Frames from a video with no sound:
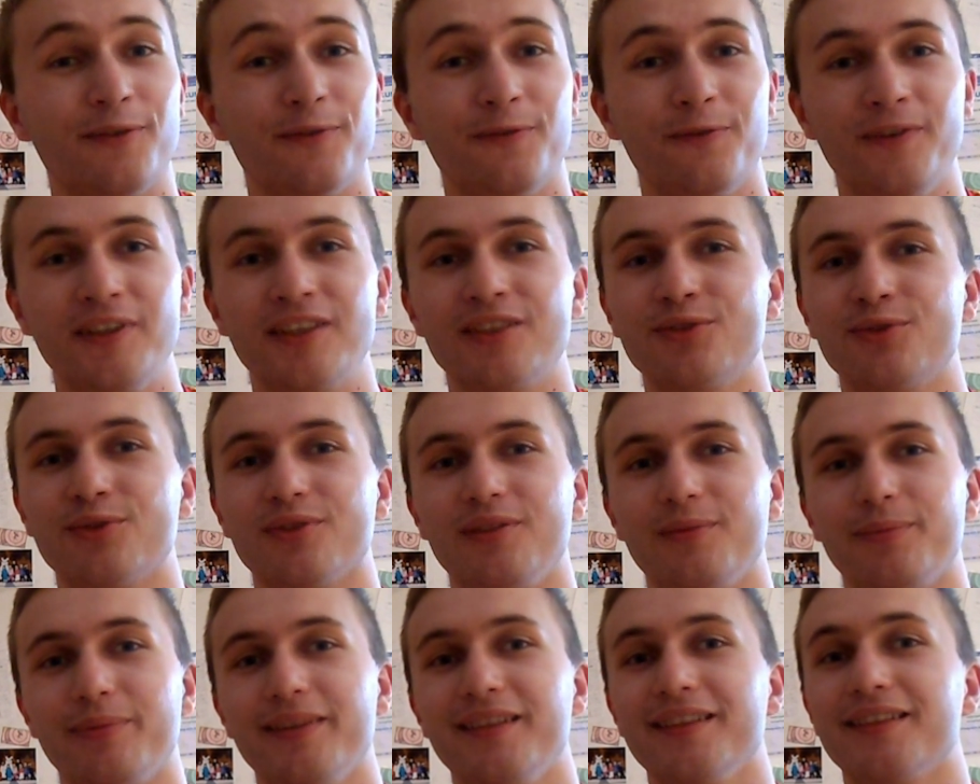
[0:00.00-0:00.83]
a
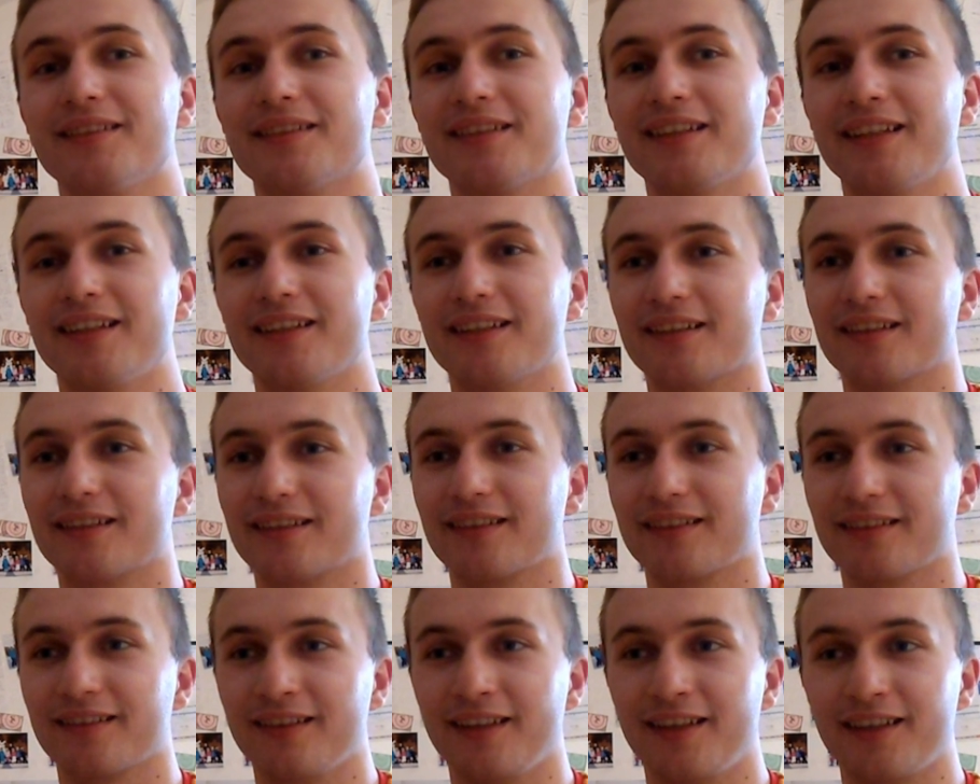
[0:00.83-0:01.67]
fictional place,
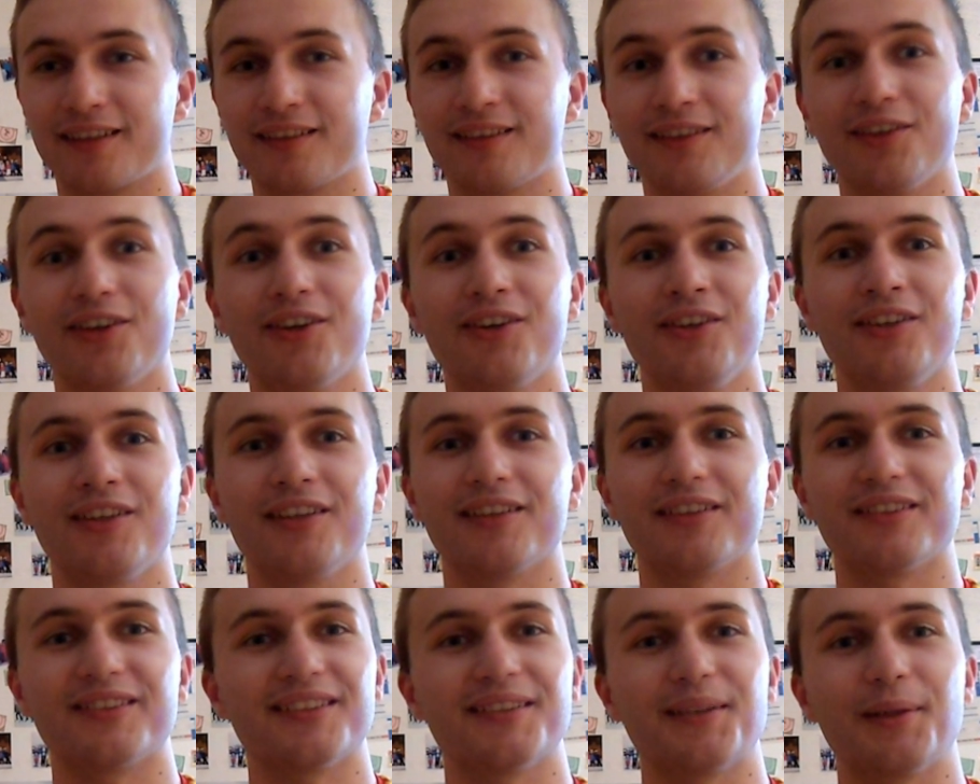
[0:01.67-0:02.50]
like like
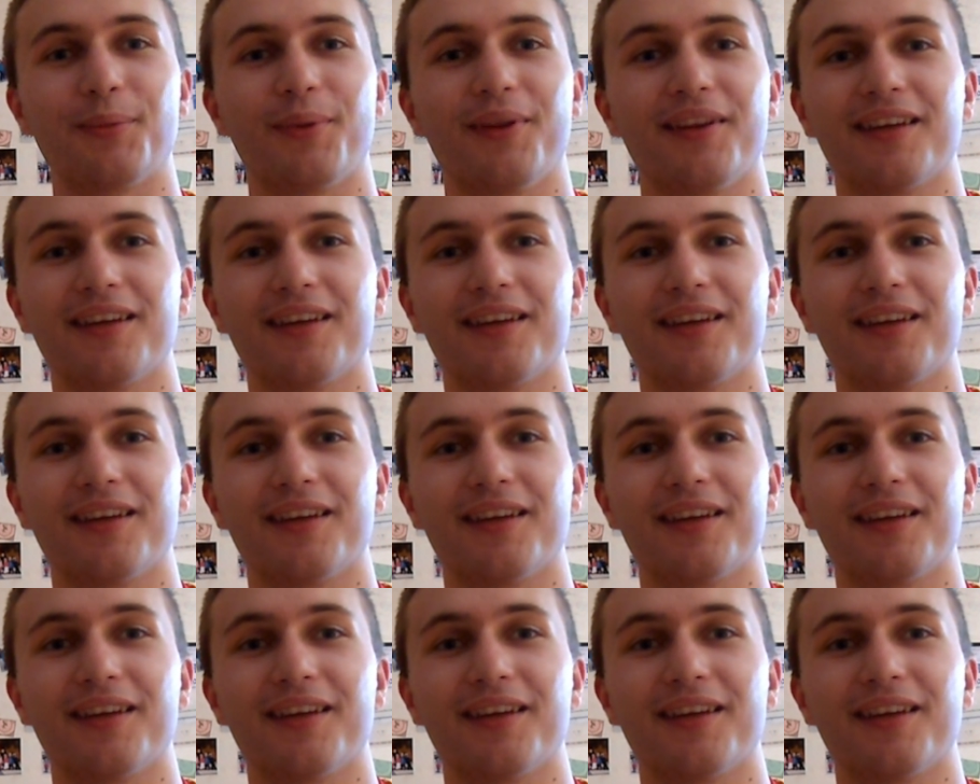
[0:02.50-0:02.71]
Narnia or